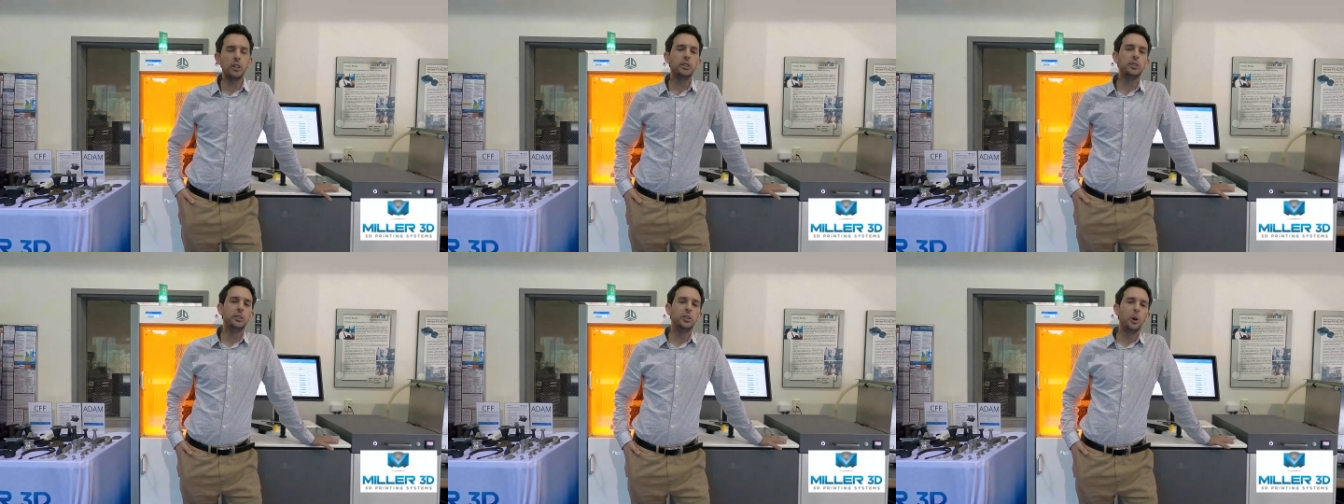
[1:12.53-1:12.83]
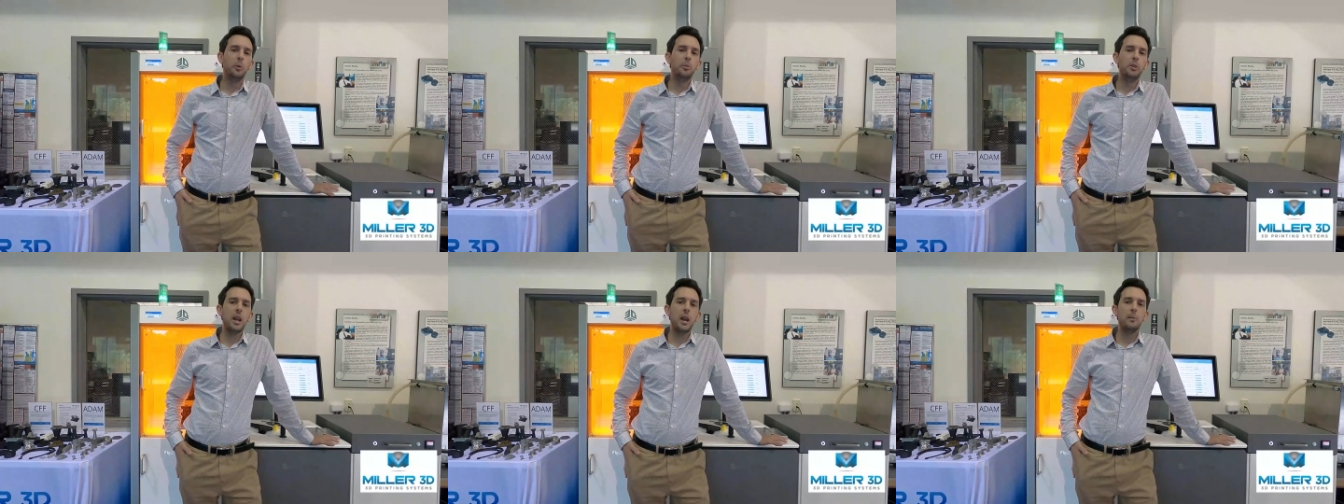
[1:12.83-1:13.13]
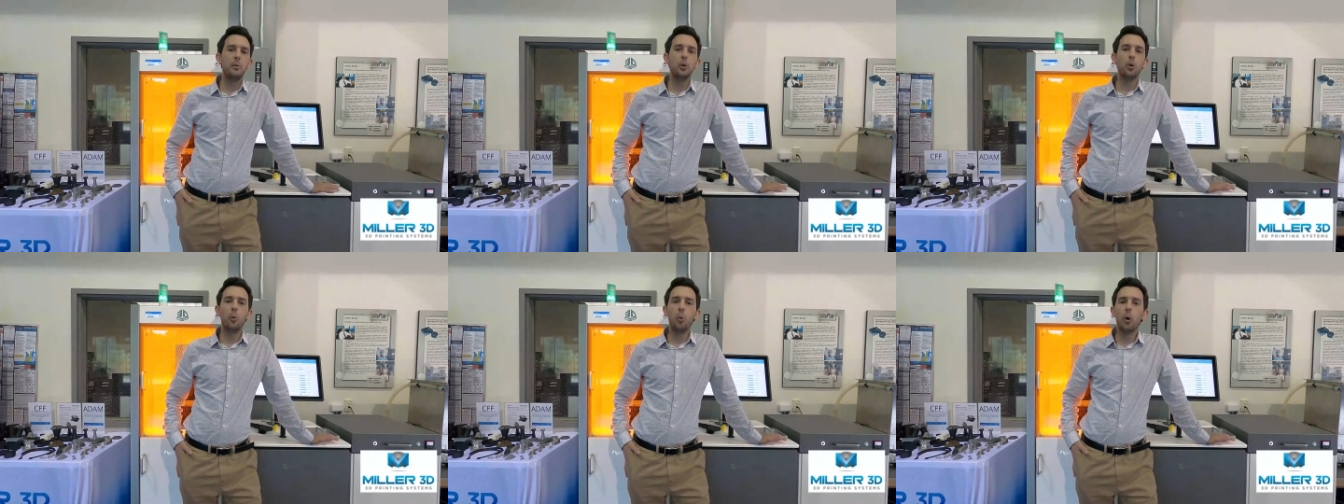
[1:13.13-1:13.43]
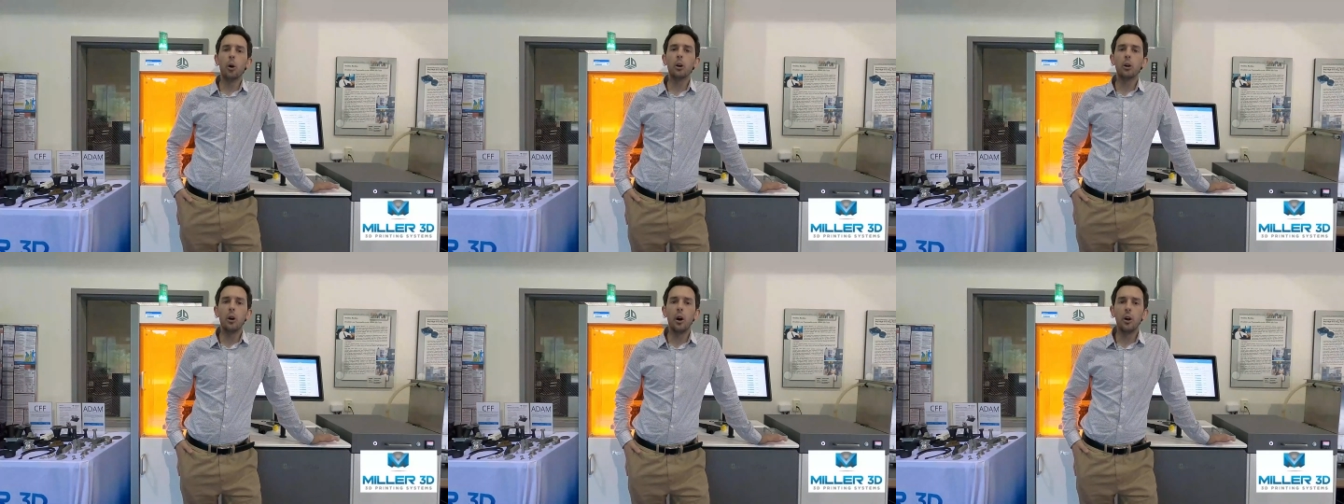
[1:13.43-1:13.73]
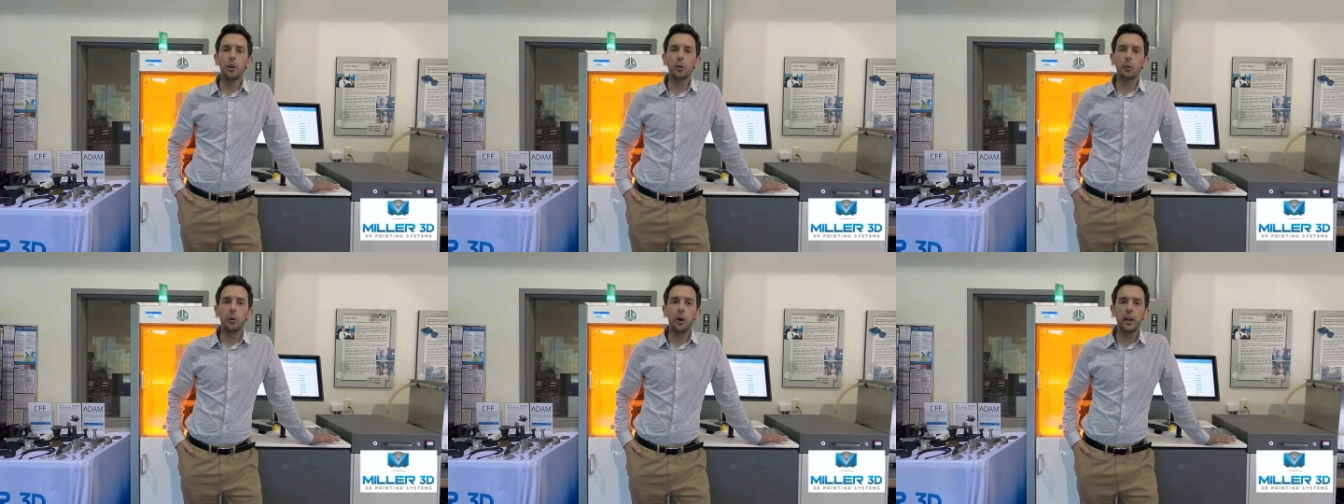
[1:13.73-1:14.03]
you'd still be able to work
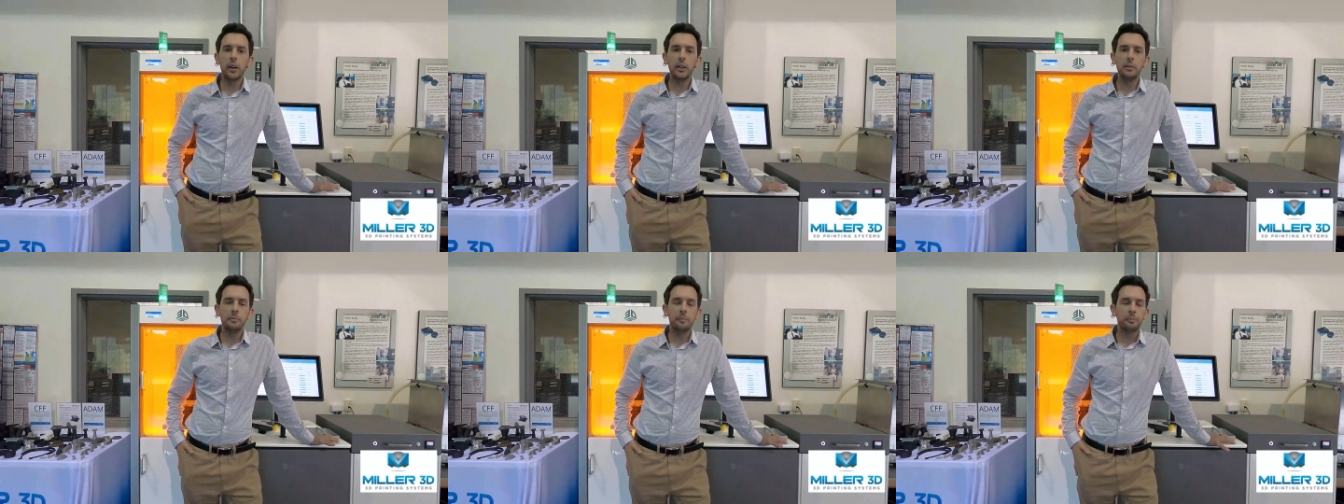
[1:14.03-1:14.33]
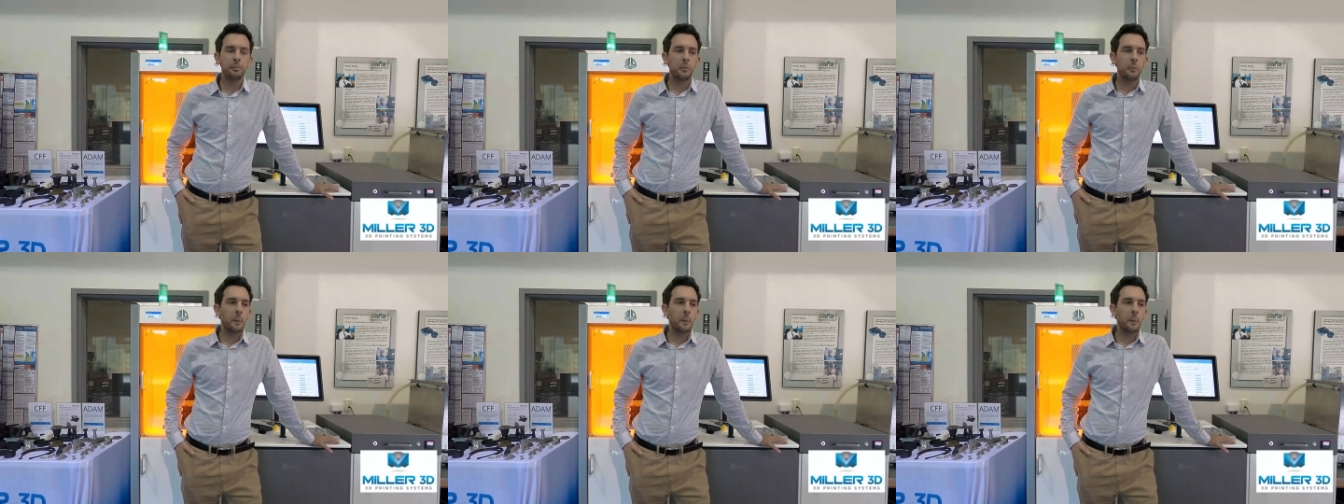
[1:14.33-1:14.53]
on it, right?"